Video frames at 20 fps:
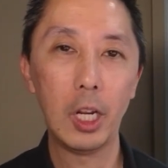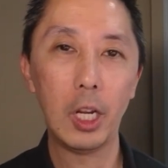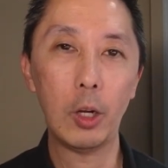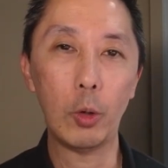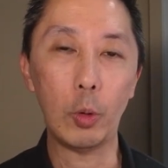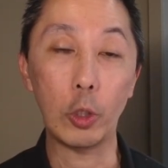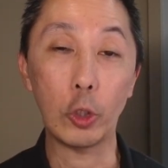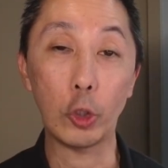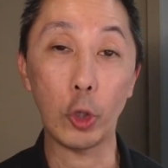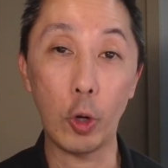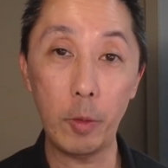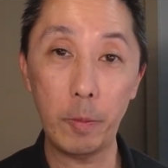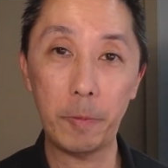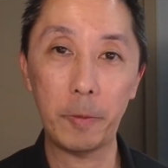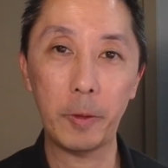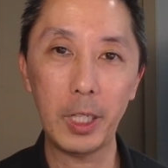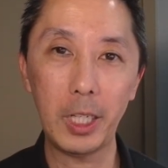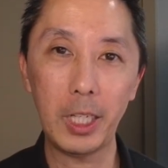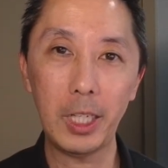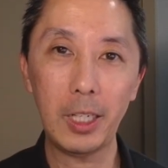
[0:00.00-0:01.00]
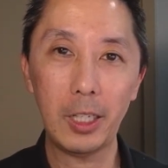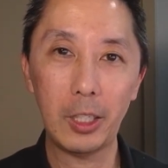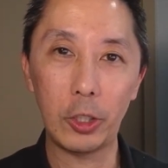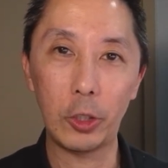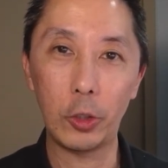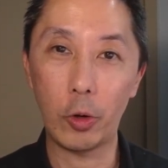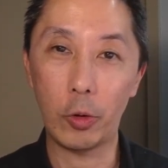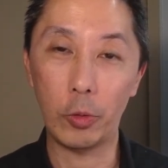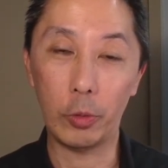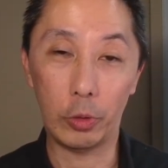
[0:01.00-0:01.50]
which hopefully you
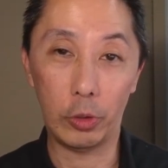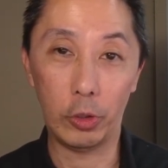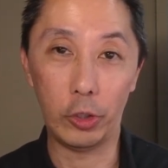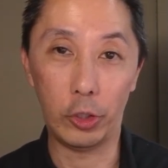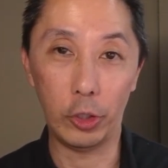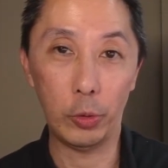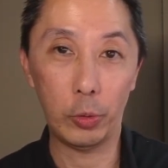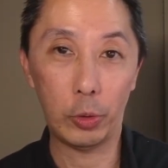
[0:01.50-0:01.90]
don't do